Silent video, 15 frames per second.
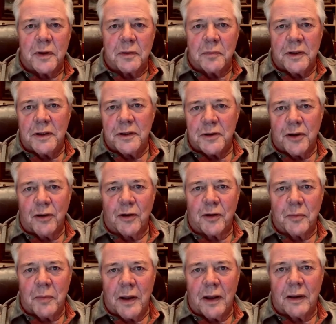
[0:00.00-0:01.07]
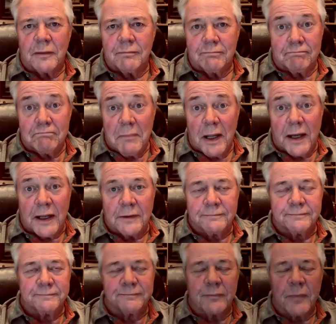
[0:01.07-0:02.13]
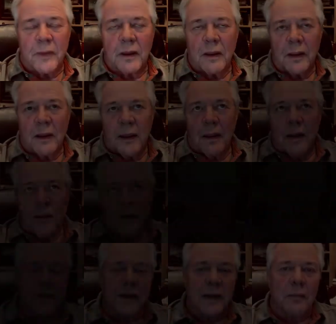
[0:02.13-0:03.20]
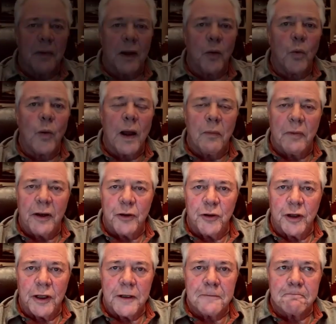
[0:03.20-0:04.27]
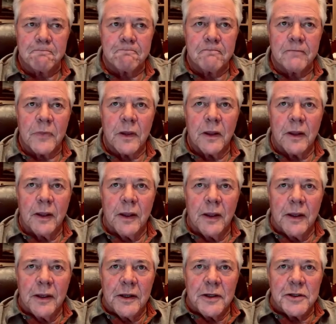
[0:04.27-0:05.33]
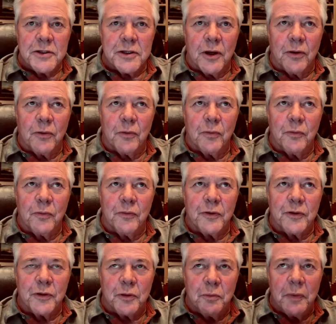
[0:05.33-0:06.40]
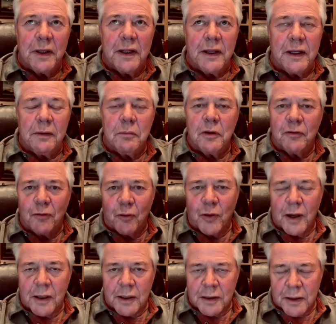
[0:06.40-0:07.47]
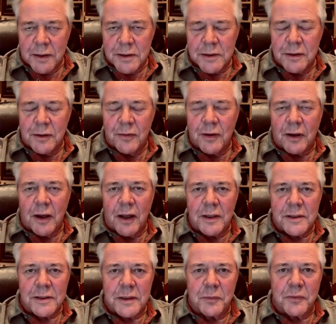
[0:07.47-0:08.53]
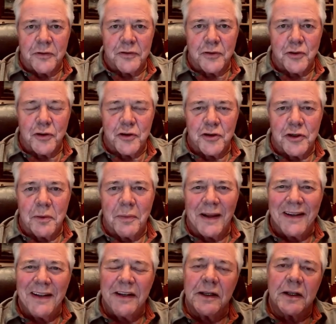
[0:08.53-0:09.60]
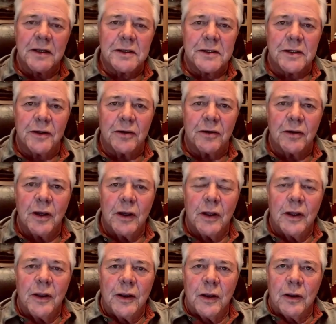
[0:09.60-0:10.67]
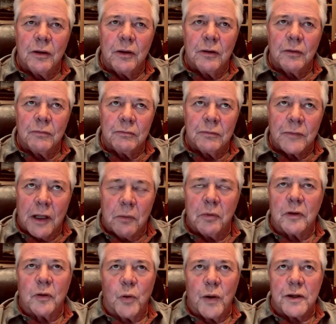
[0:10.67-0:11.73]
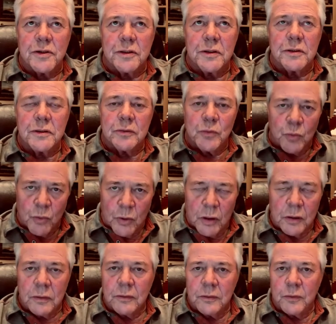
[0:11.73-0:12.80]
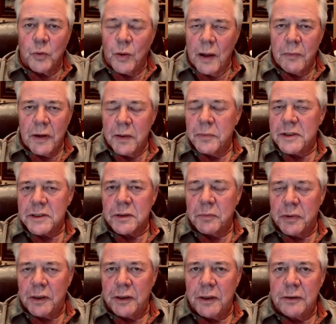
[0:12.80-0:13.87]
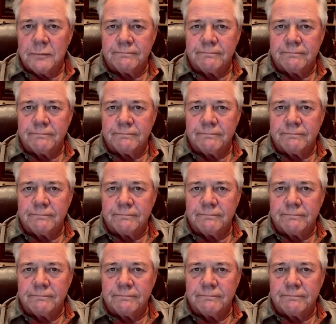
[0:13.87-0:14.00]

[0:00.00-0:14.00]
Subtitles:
me to talk about money. We'll think about why am I doing it. So to me, before I can consider the concept of stewardship, I need to consider a couple of questions. One, why am I an Episcopalian?